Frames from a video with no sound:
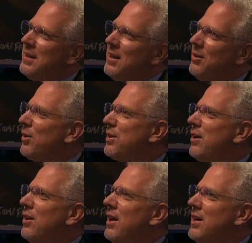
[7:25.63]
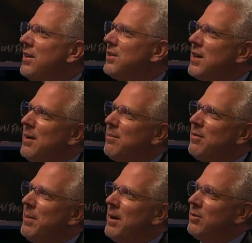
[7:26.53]
in North Carolina at the top
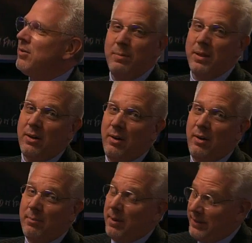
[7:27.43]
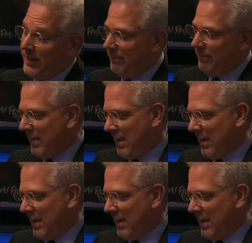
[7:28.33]
of a mountain with Billy Graham, but I did.